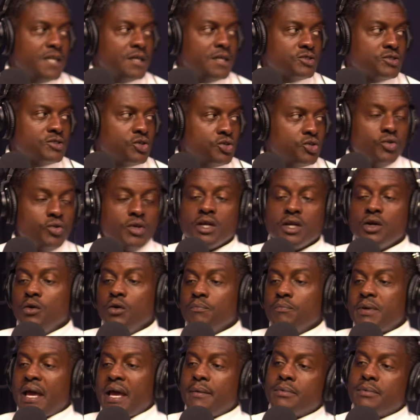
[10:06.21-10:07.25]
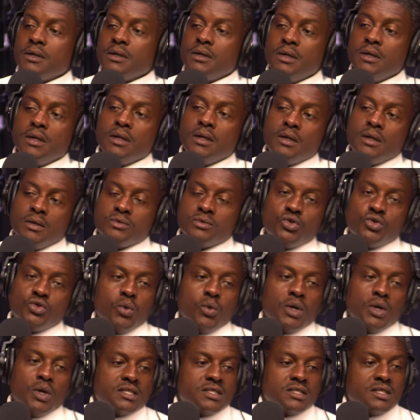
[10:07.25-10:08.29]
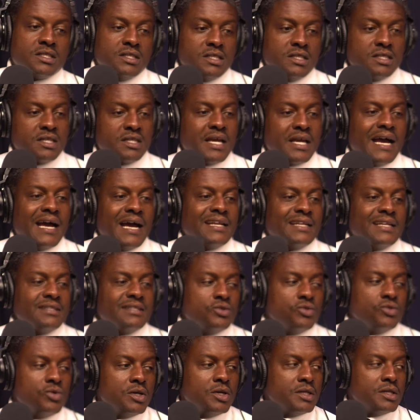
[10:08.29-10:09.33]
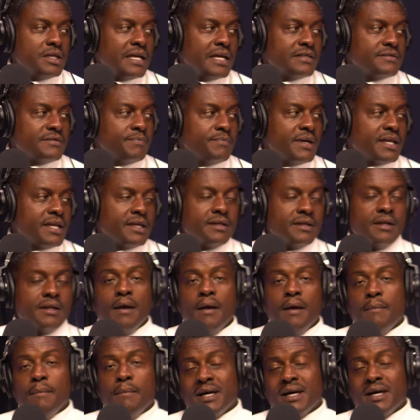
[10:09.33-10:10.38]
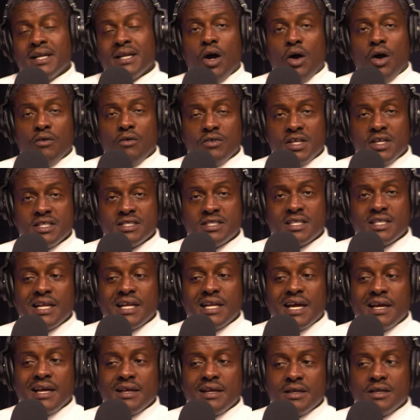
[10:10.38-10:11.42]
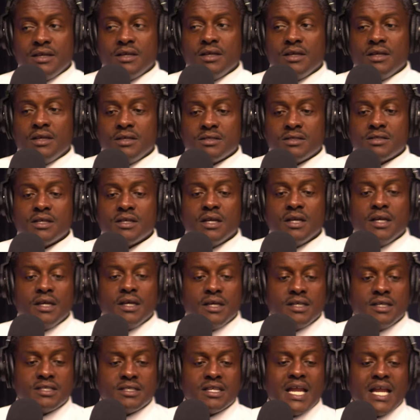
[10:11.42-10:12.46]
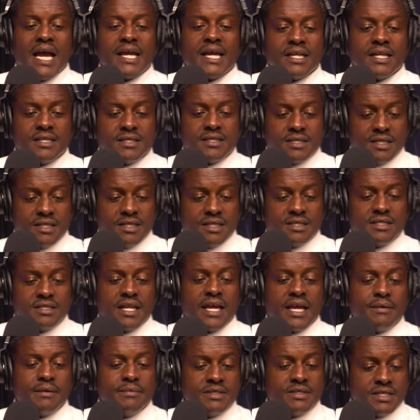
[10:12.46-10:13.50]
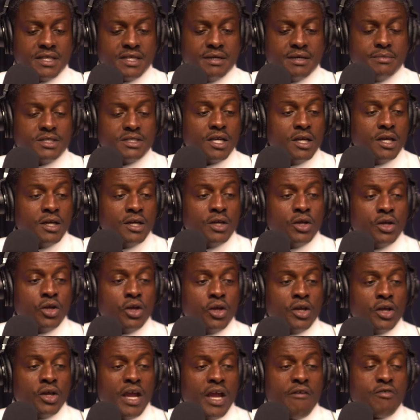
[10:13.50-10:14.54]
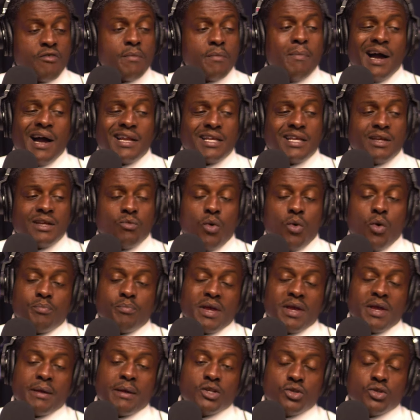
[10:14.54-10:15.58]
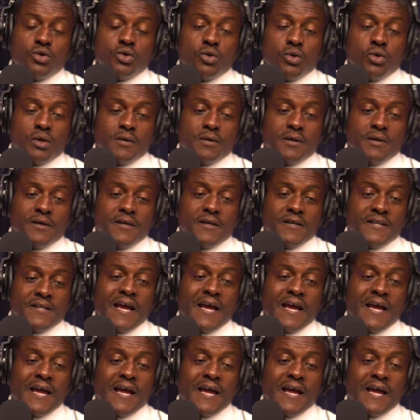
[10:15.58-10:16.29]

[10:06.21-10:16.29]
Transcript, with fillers: Yeah. So you ain't going to be able to do what this, this guy is doing that's making money off of his his his likeness and his name, his image. Everybody won't be able to do it.